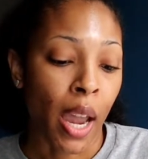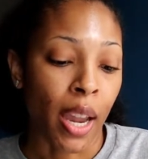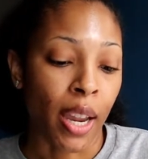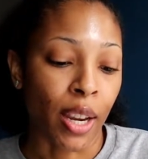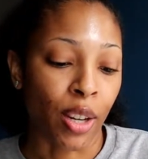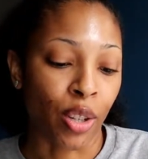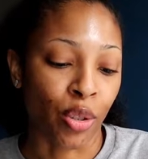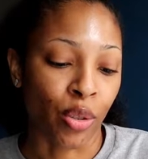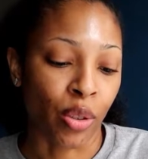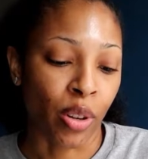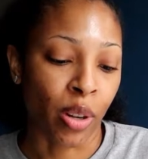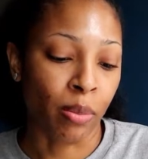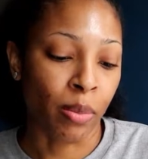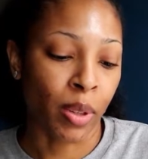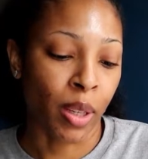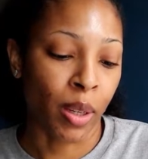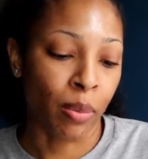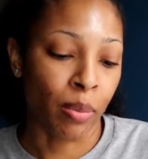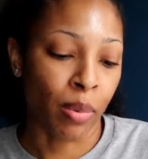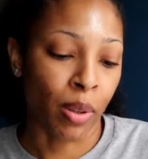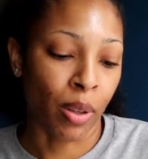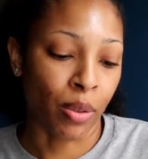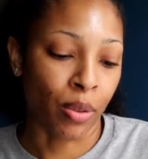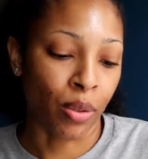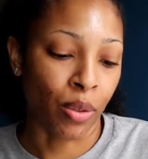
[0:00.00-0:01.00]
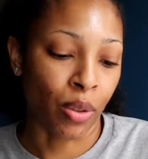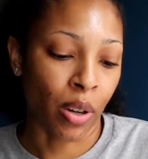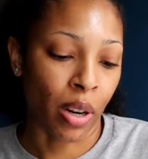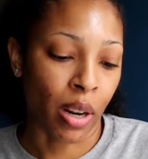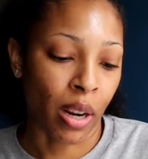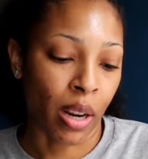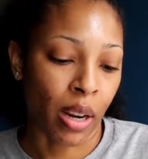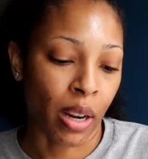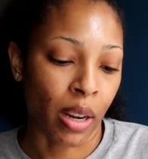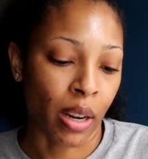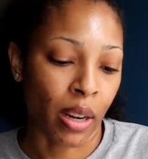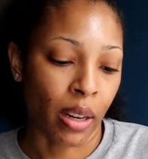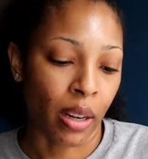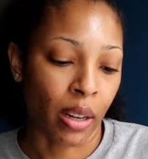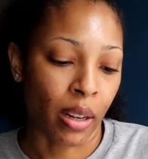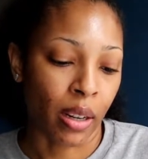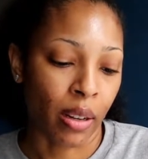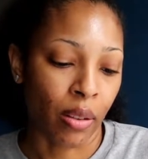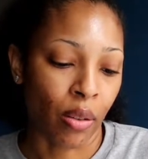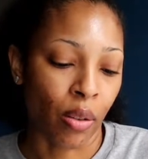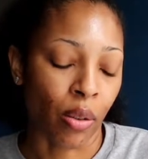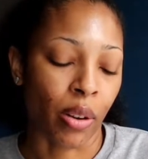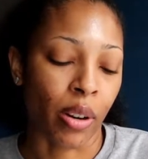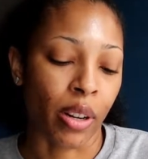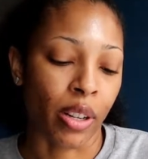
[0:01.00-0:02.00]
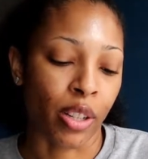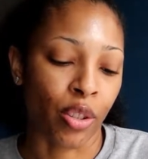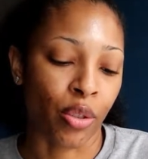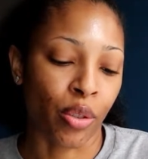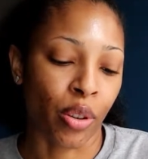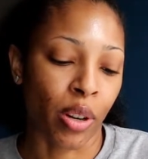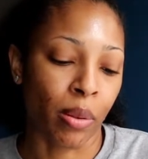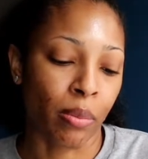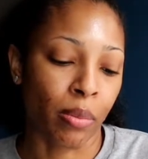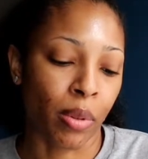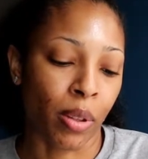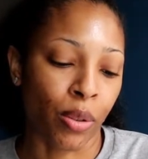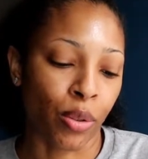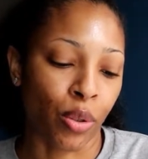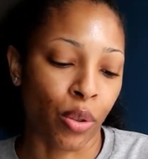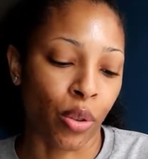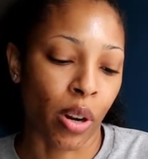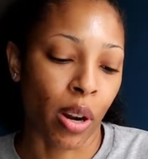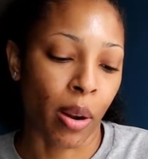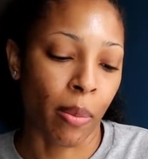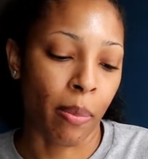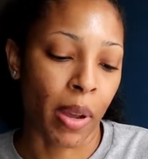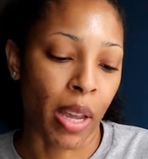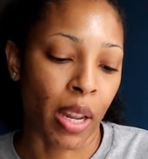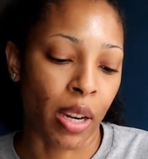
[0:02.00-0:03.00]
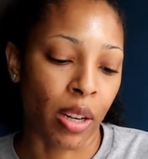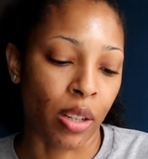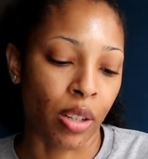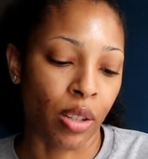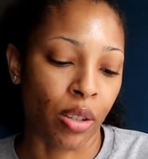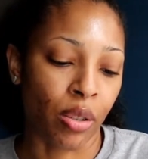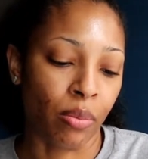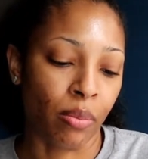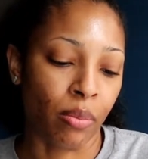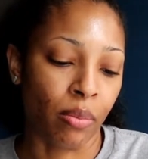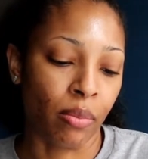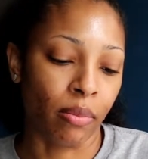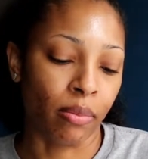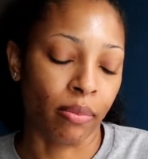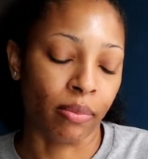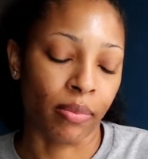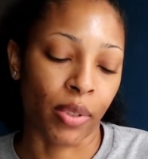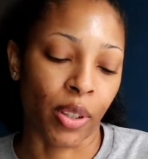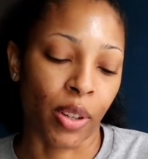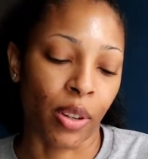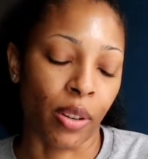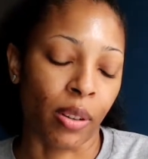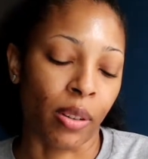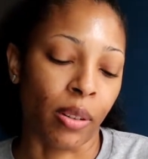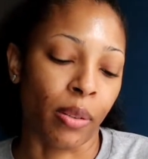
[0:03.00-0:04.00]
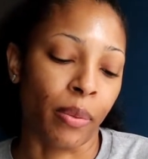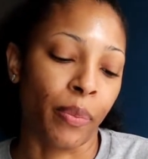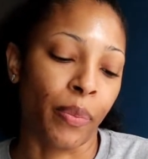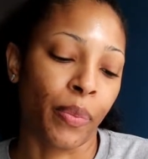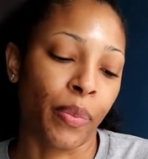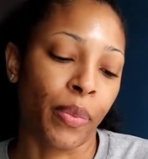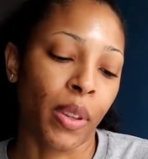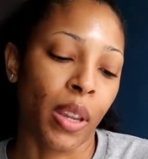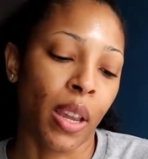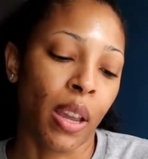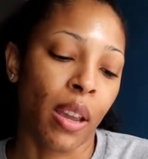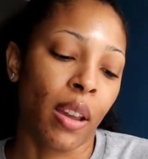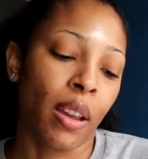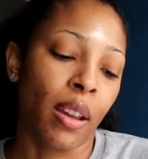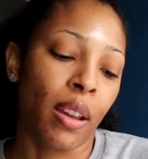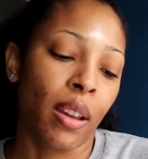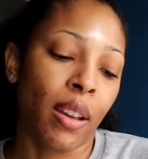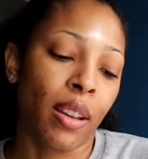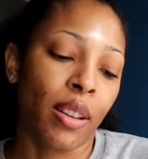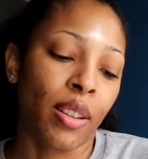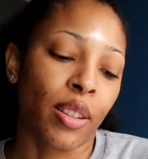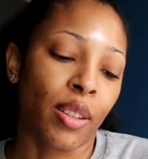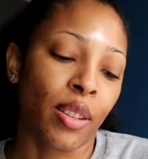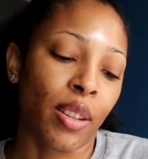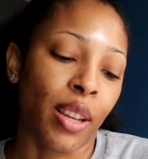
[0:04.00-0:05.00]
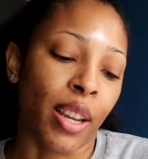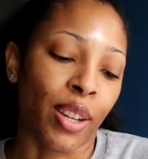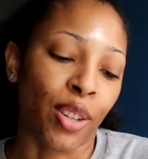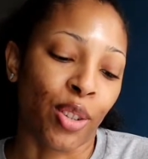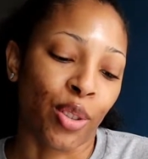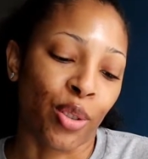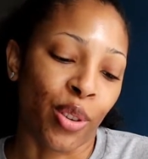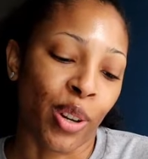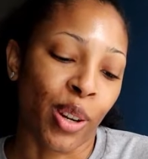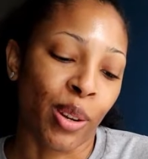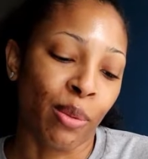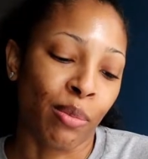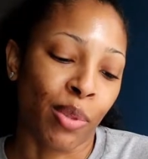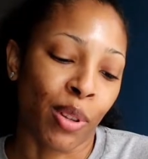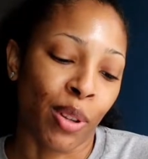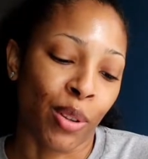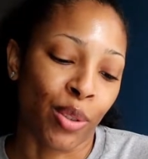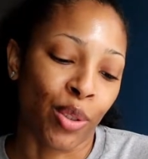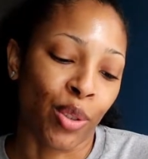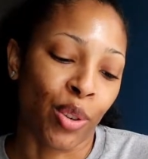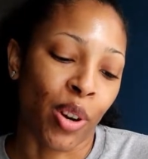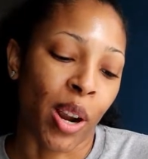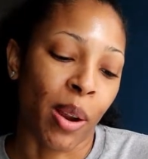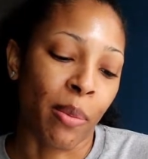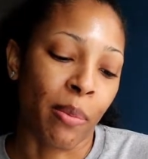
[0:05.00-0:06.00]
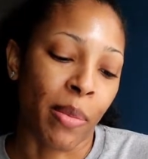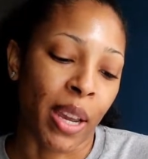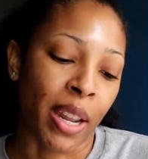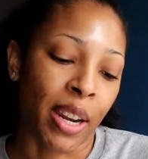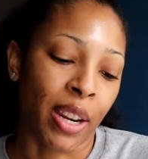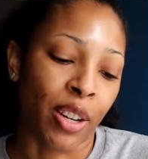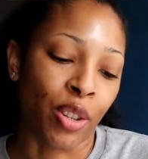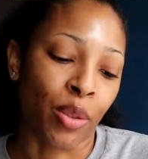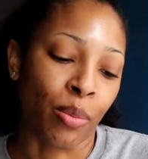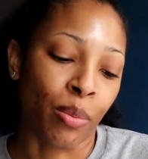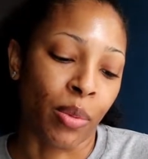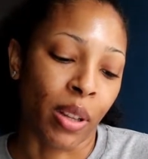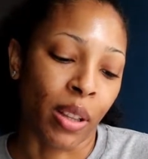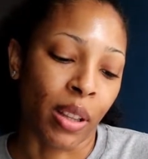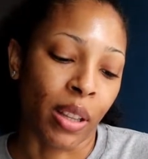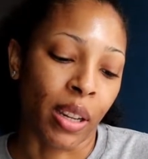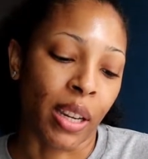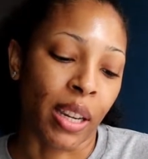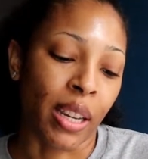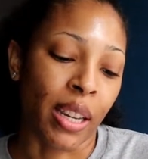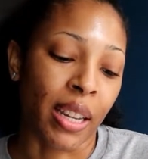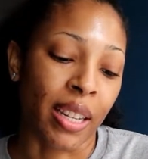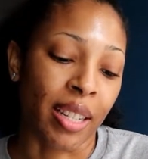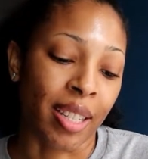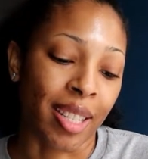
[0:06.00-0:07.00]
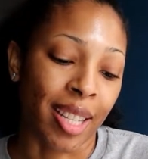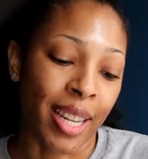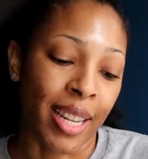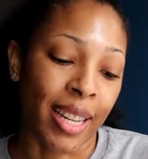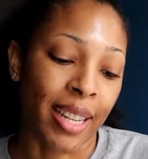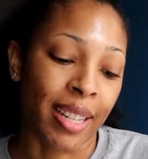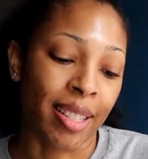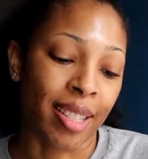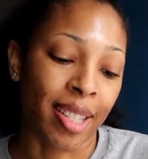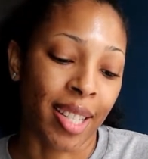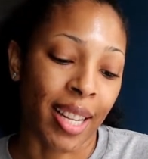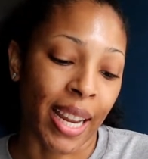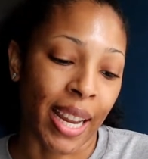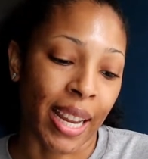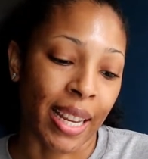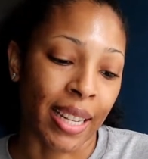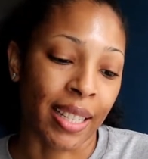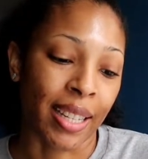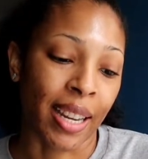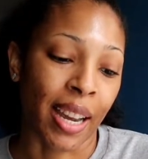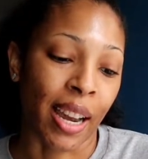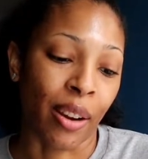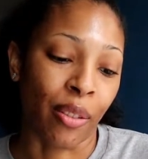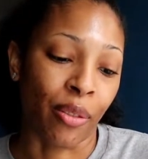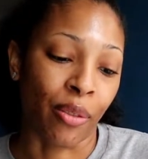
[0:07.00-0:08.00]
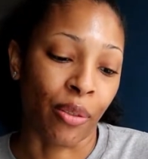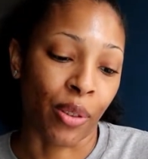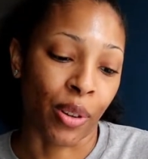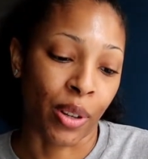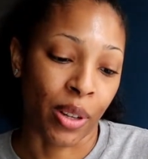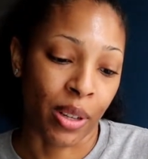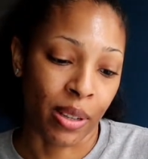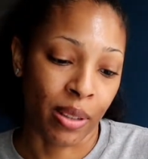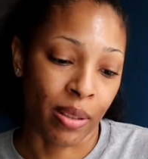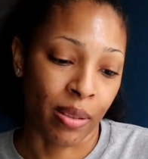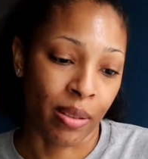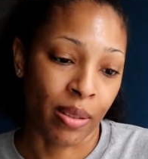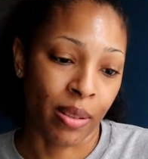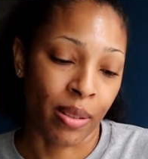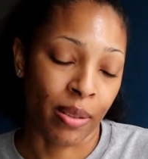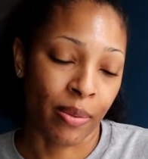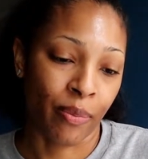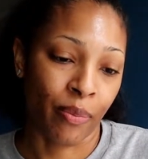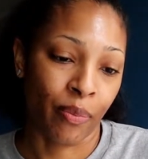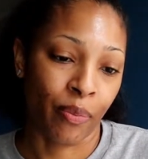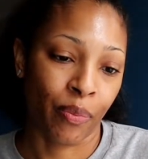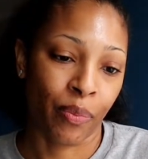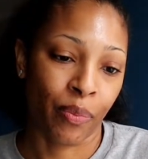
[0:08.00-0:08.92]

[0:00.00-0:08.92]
Extremely blow dry or extreme blow dry manage, girl, Extreme blow dry manageability, intense anti-frizz.